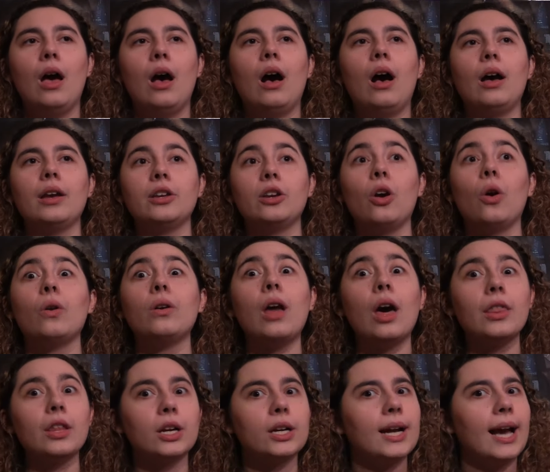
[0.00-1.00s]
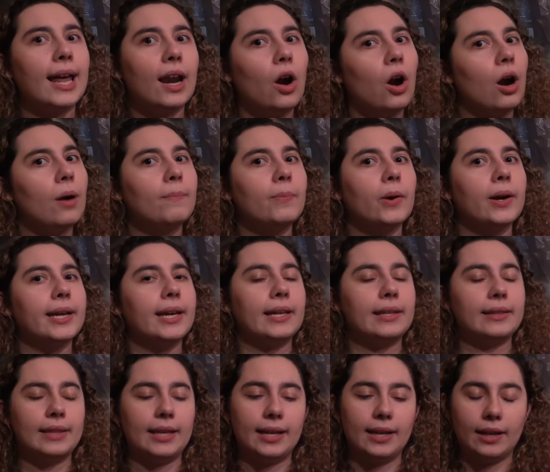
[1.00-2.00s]
You know, another kind of
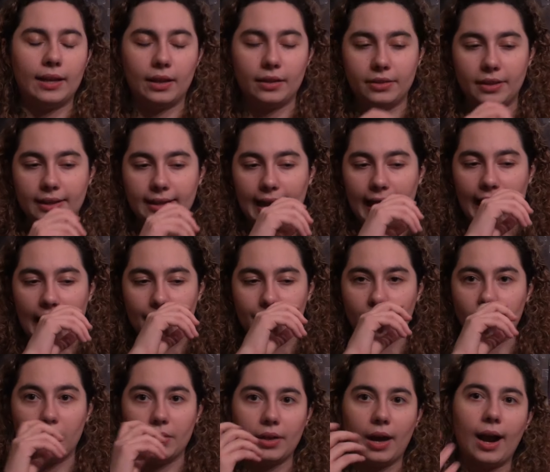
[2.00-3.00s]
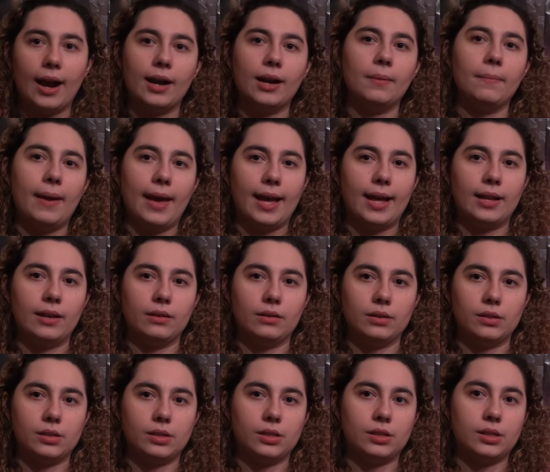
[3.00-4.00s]
heartbreaking thing that happened with Iron
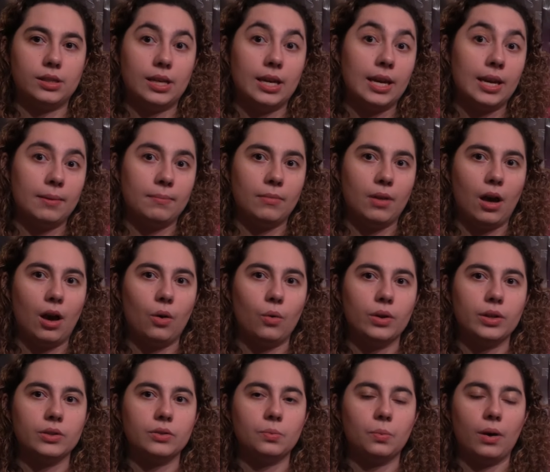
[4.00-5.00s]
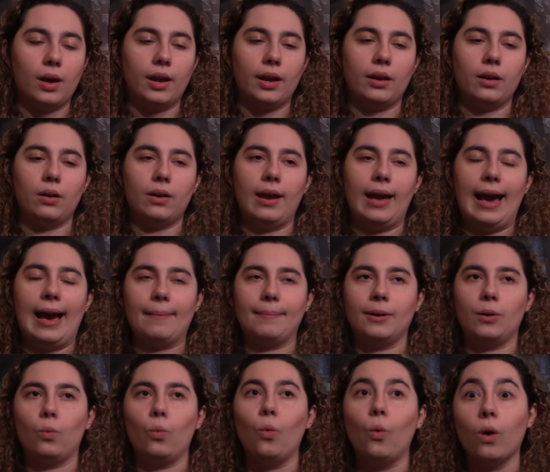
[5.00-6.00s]
Man's team, though, is what
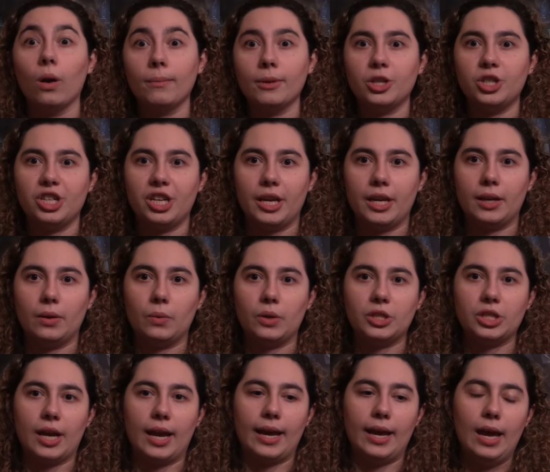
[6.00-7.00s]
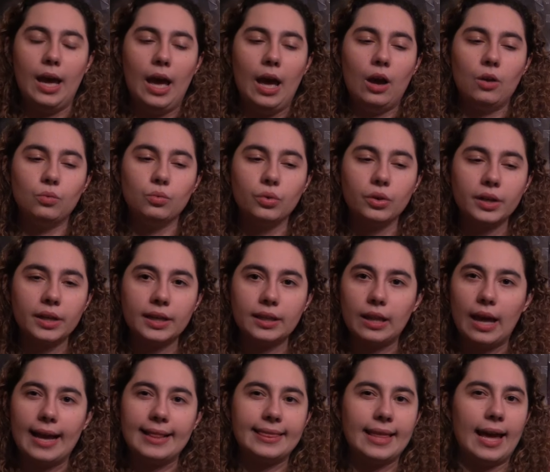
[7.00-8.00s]
happened to War Machine, which I really
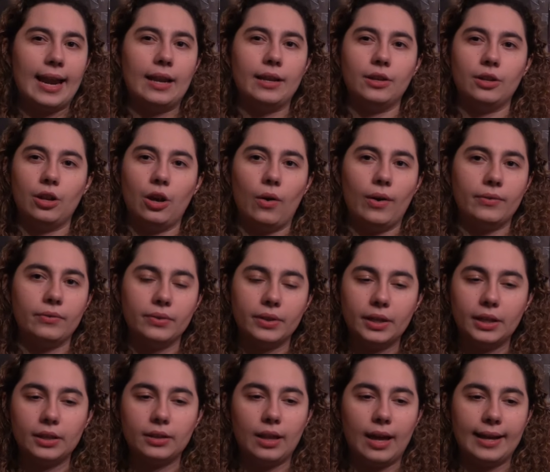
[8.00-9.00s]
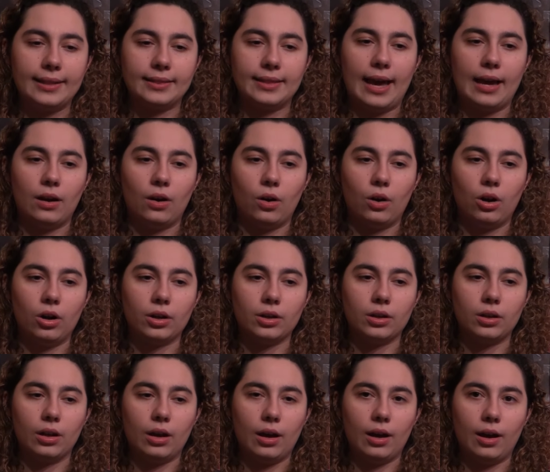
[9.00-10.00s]
like that, you know, I really like that
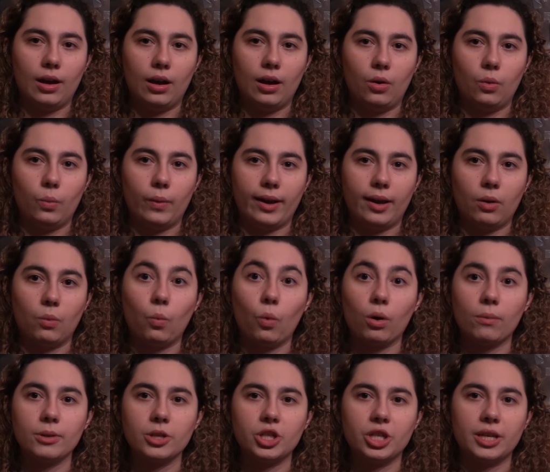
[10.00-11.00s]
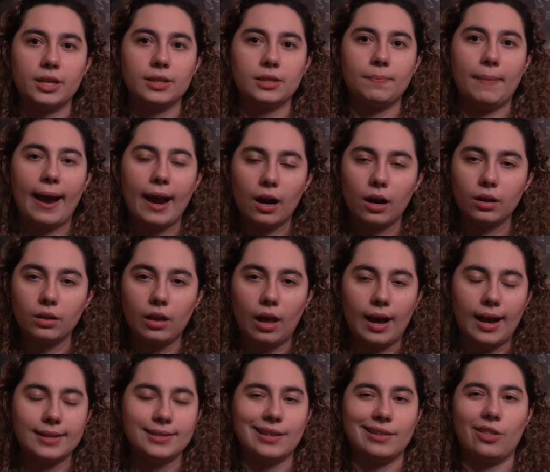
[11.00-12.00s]
arc where War Machine's
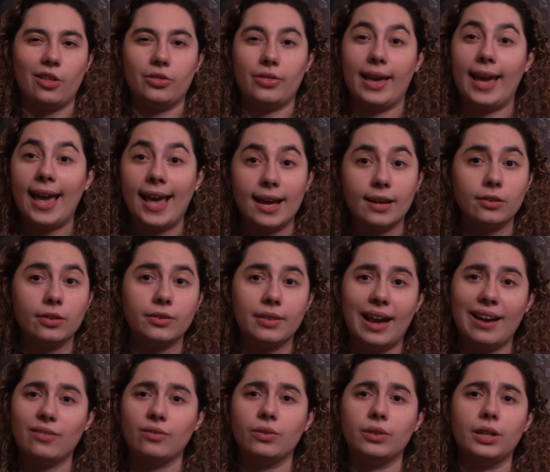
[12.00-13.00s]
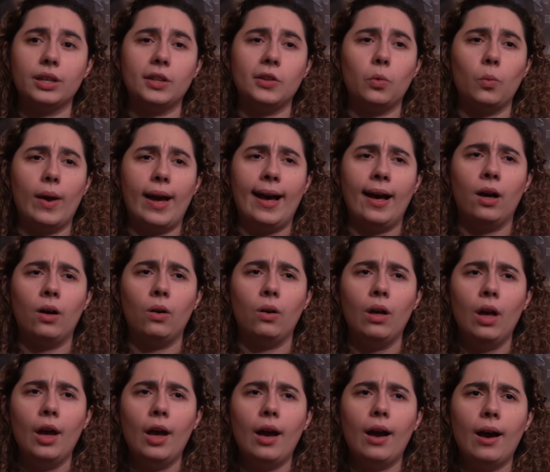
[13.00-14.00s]
paralyzed. I thought they handled that really
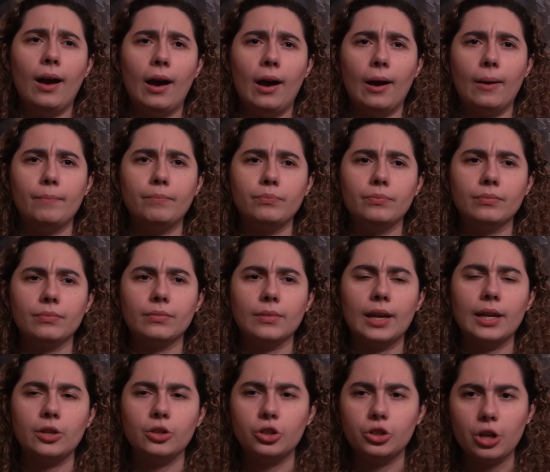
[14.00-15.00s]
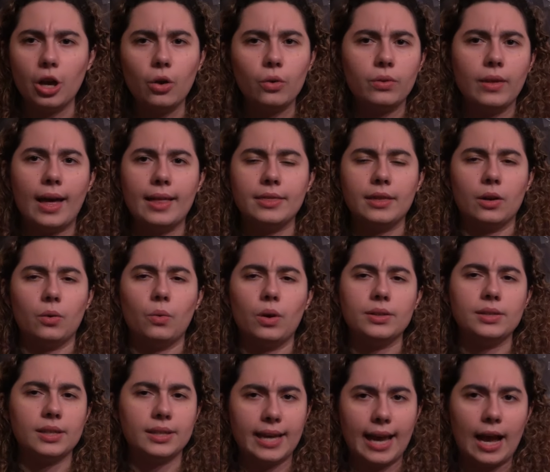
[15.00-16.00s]
well and showed that there
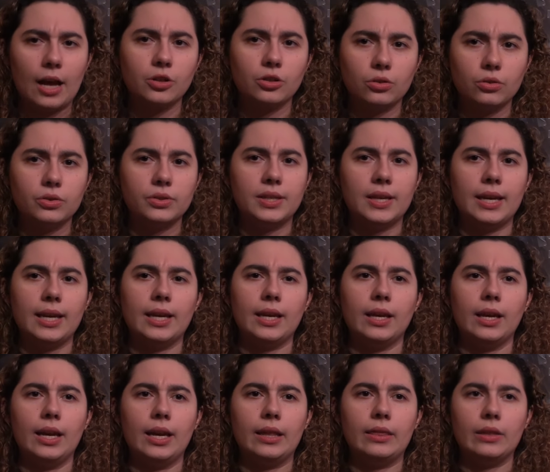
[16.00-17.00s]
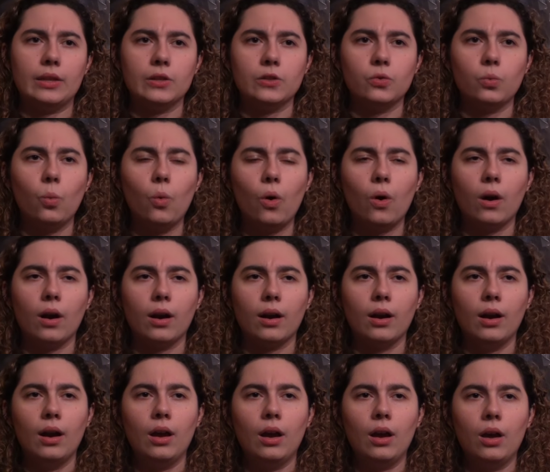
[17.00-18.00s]
was a casualty in this
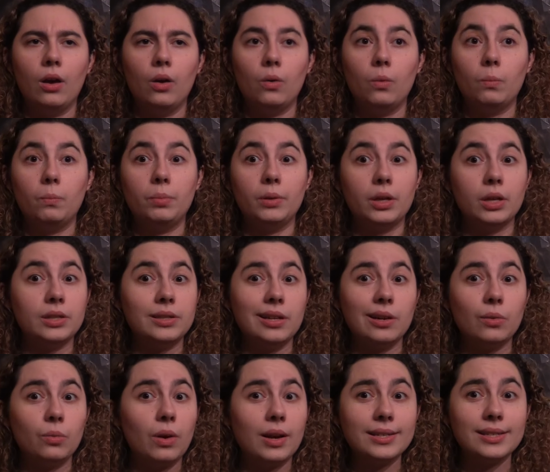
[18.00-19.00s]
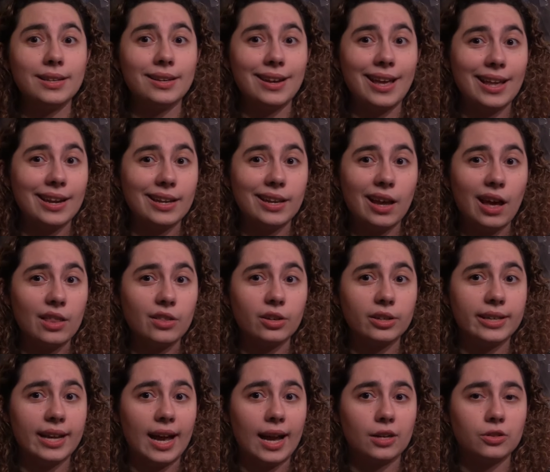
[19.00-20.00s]
war because there wasn't any other
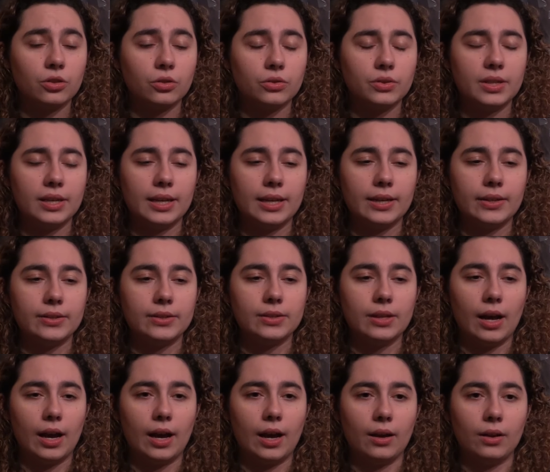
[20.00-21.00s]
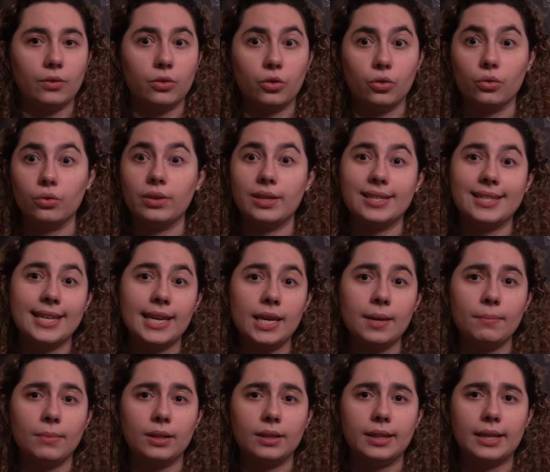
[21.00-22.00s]
casualties through the
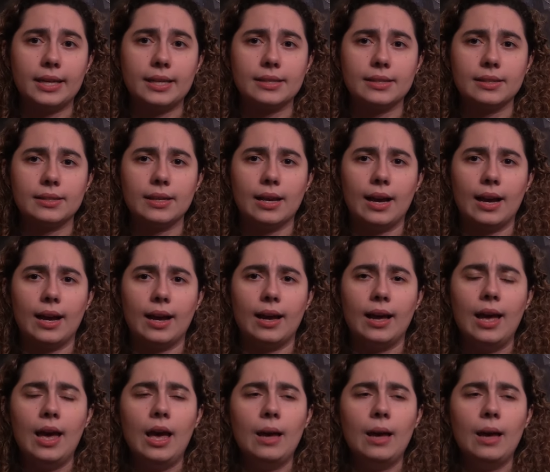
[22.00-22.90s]
team, at least. Because